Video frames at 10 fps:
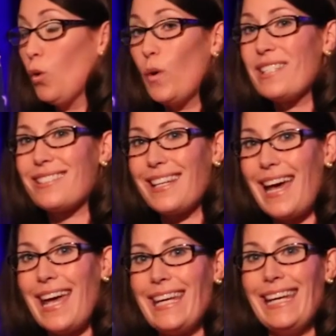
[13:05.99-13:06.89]
Will we
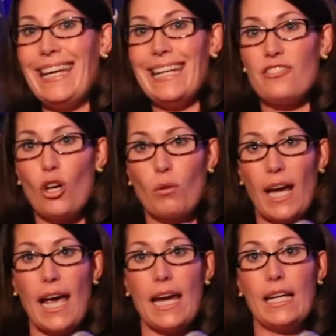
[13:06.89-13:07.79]
say it's
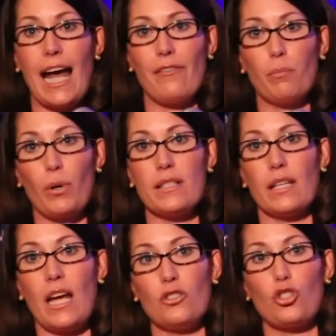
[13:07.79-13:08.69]
okay to have a
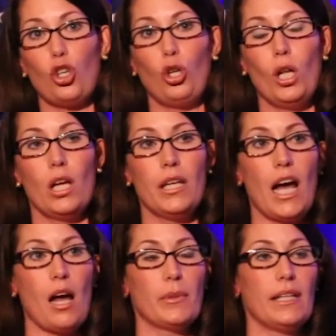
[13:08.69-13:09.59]
presidential
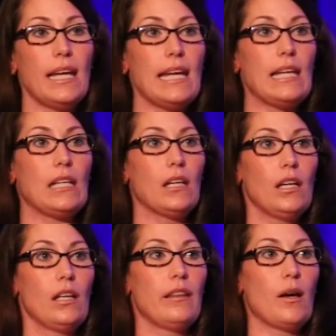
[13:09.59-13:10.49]
nominee
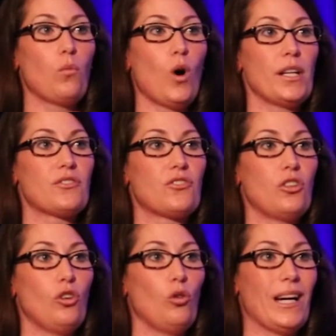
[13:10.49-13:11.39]
that wants
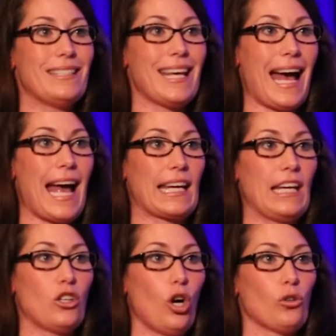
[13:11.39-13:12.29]
to attack
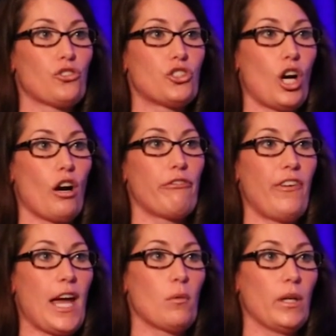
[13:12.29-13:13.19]
a Gold Star
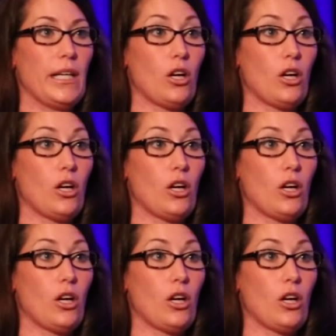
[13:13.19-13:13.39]
family,